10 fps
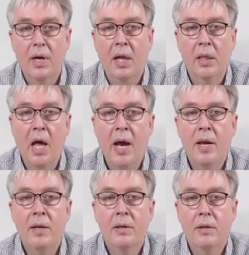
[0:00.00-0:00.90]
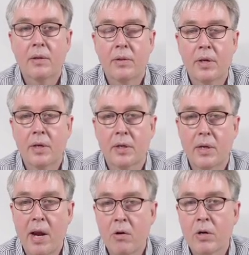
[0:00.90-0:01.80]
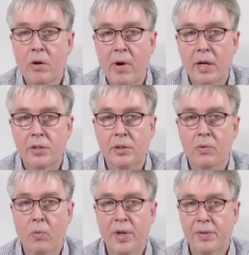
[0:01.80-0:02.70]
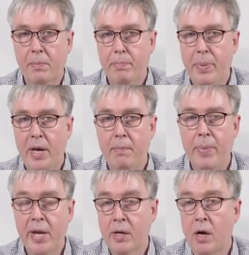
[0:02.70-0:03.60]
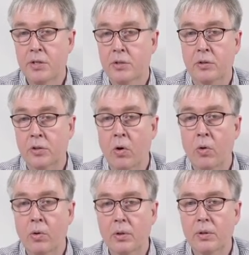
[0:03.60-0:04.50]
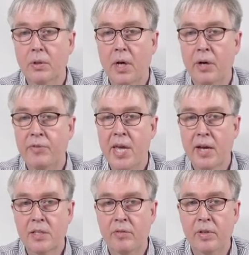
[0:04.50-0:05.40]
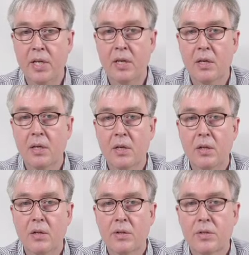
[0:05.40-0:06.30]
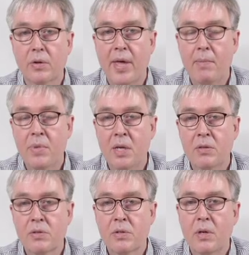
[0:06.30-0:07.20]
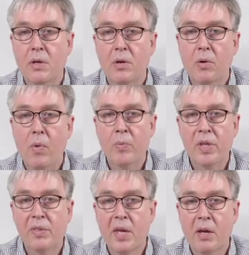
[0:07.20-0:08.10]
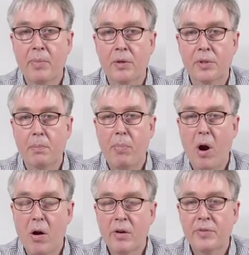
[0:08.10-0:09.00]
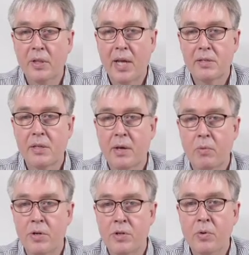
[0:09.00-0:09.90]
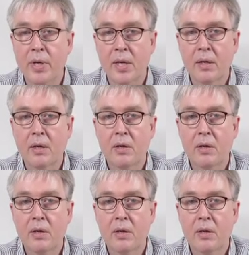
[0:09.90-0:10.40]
align the error correction with the pe pedagogical goal of the activity. So that means when we think about the part of the lesson that we're doing,